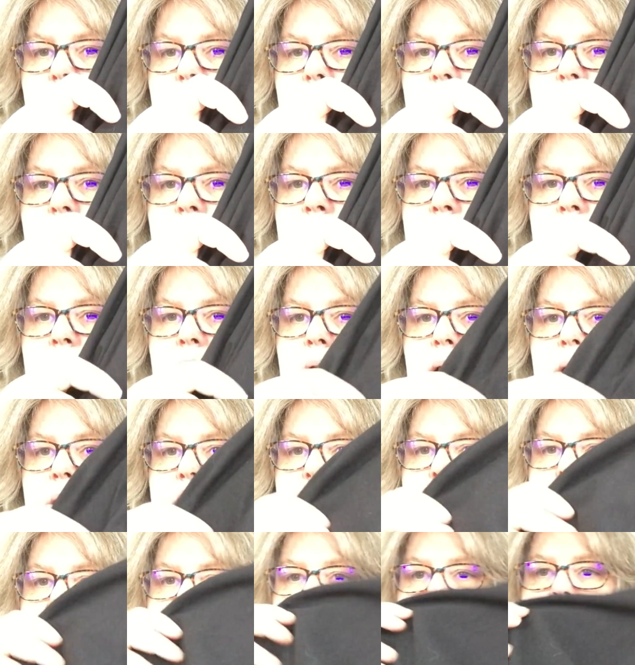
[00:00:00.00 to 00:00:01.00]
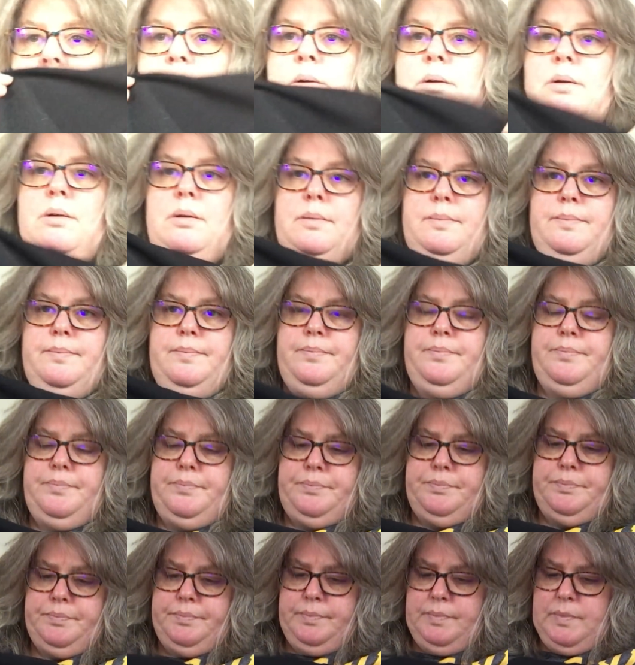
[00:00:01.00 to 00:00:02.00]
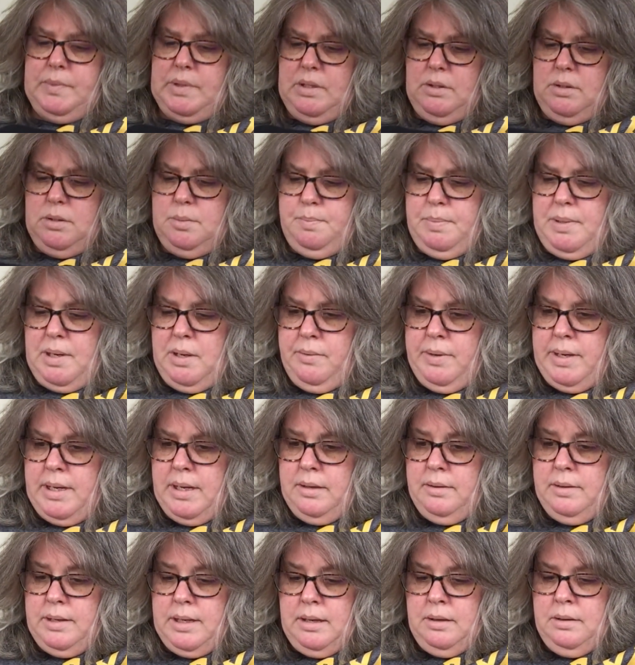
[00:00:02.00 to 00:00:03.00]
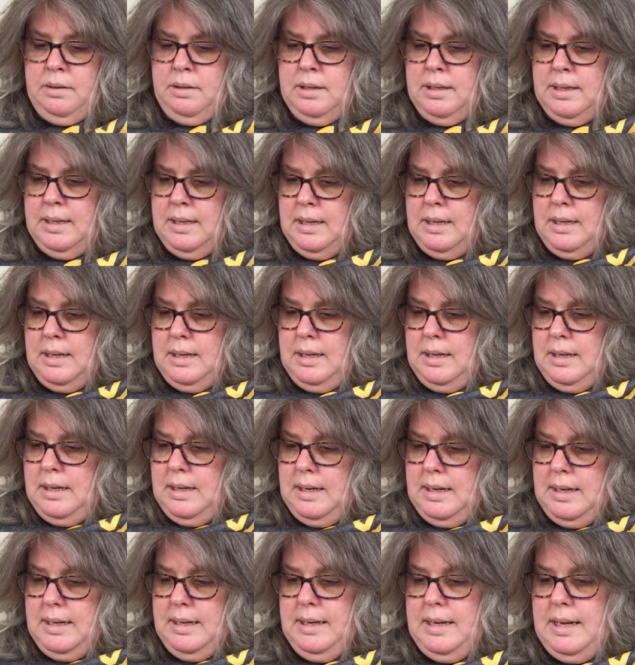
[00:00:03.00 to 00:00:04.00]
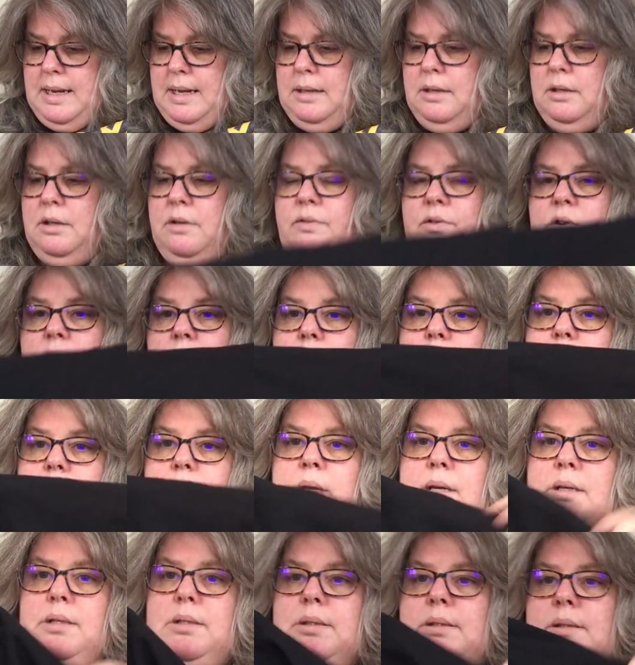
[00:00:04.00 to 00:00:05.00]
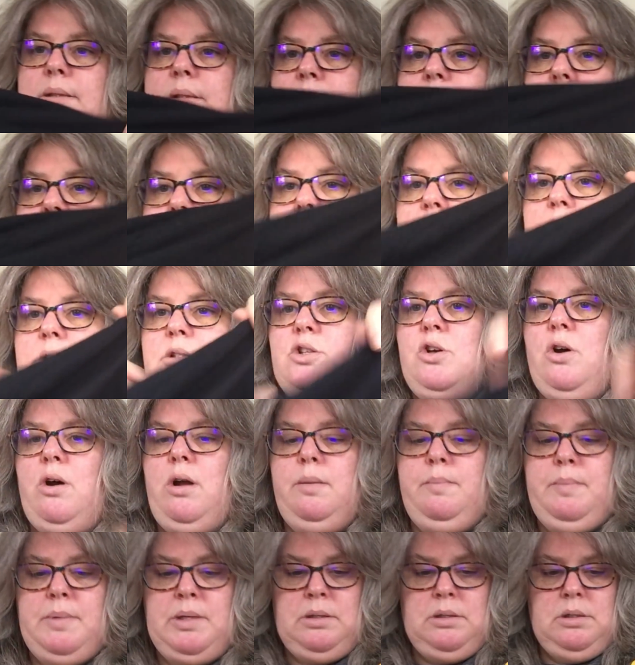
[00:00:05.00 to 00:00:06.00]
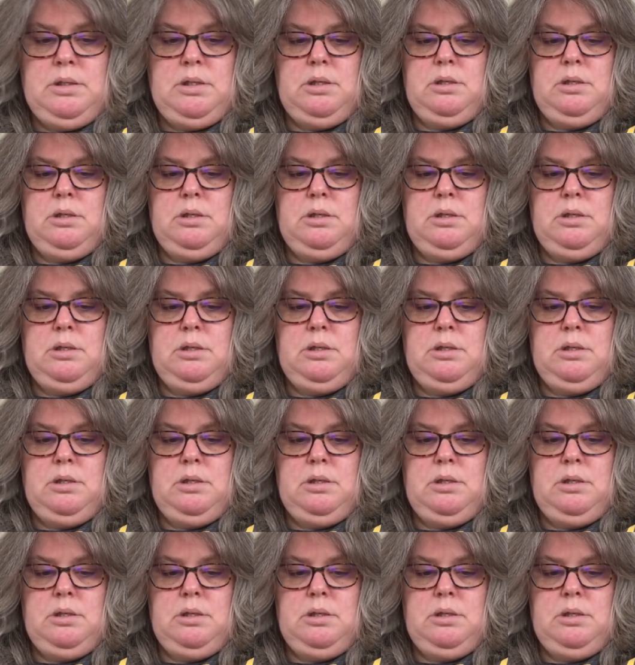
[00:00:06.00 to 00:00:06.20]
on there. So it's blowing out now. And then you've got this, the diamond